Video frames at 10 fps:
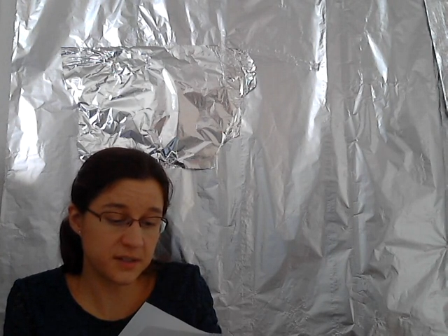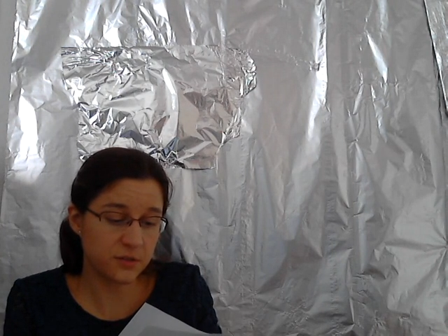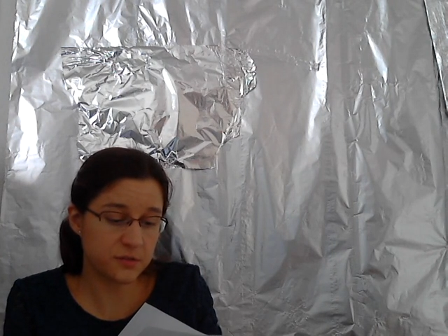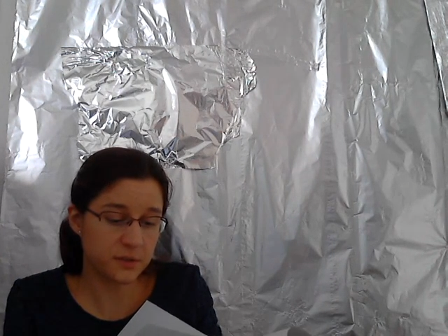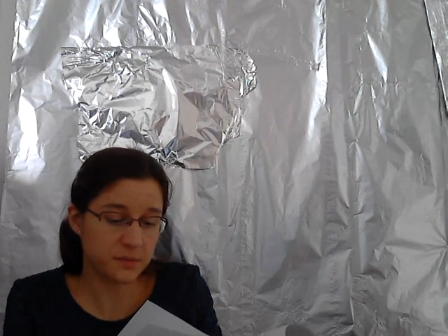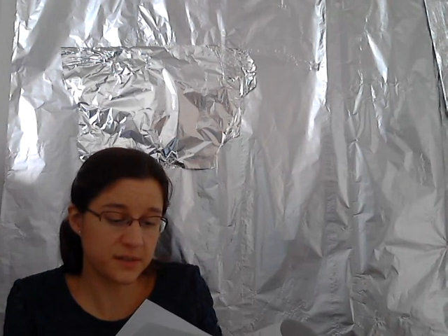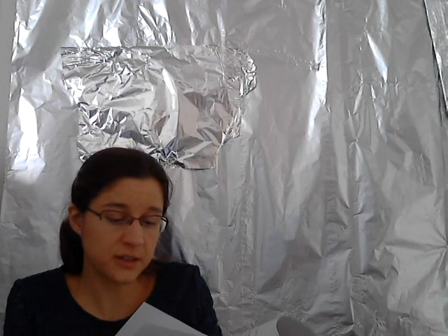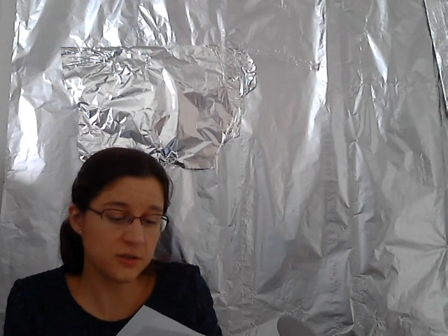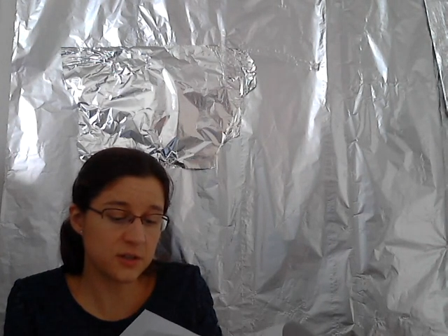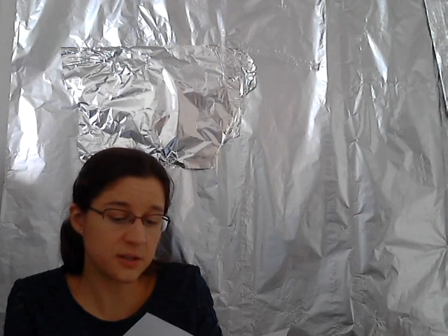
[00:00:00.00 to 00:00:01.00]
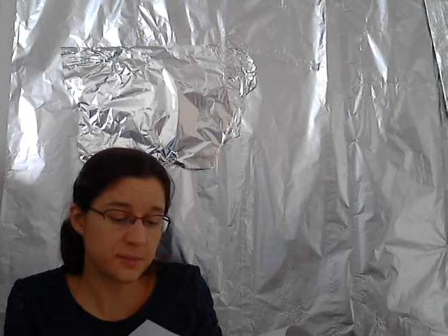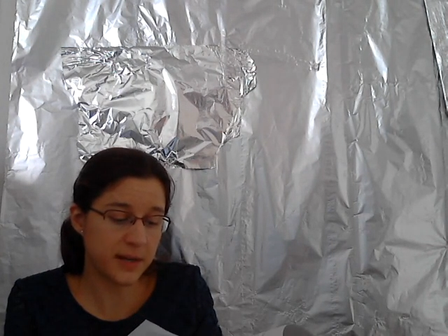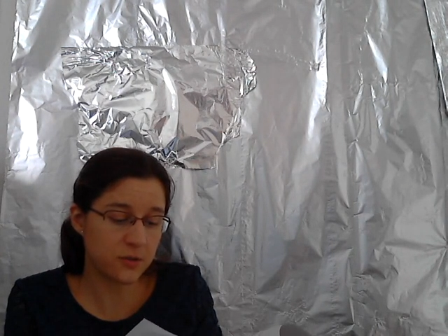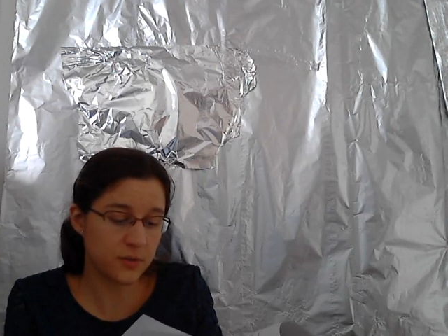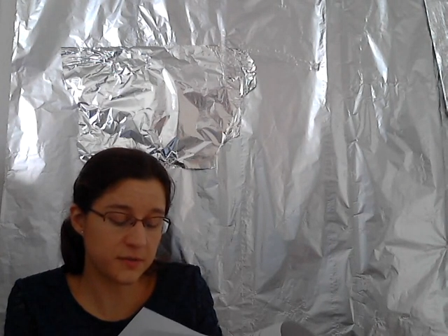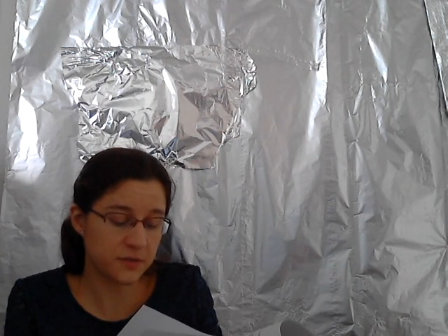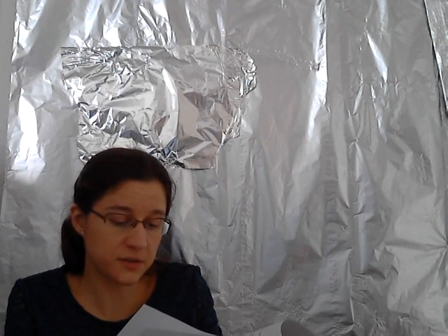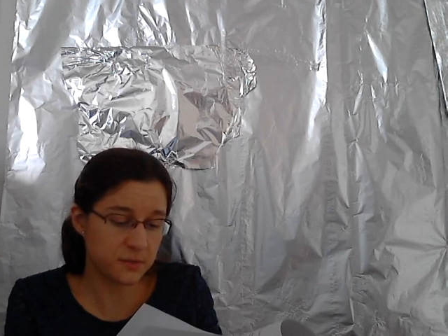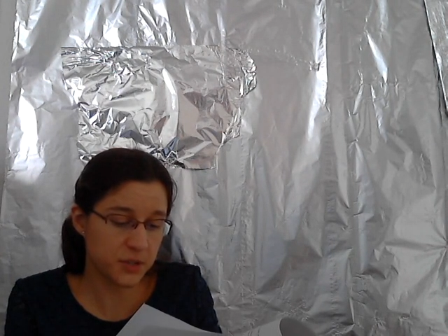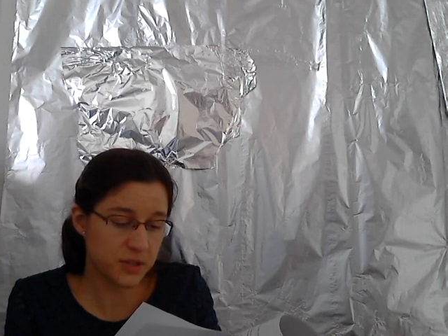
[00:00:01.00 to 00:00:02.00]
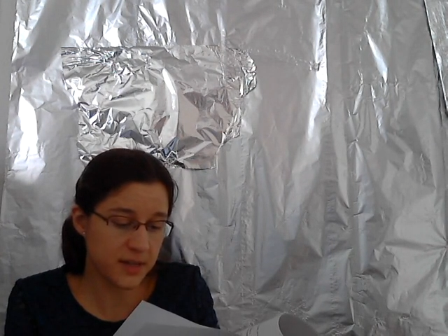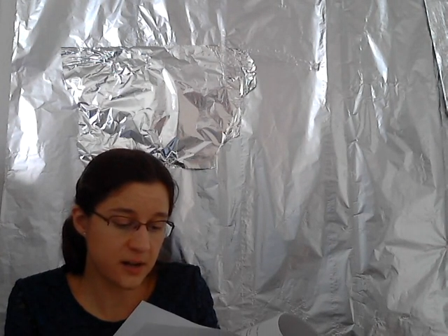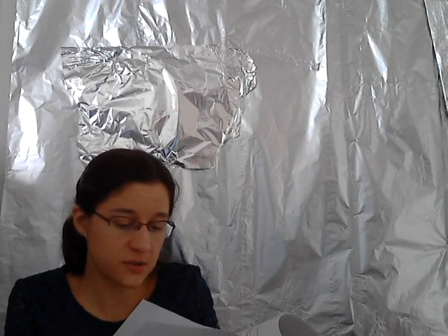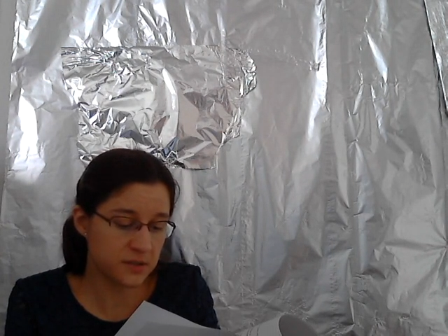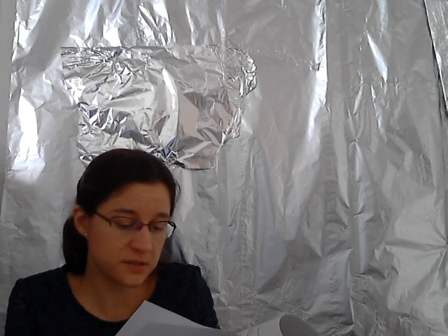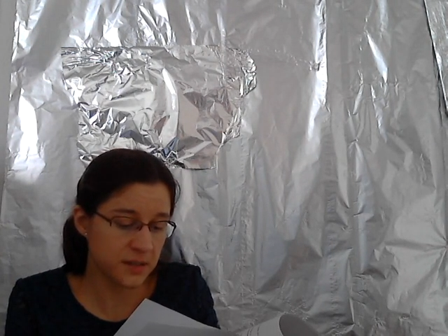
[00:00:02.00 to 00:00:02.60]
from cellular and microwave transmission towers.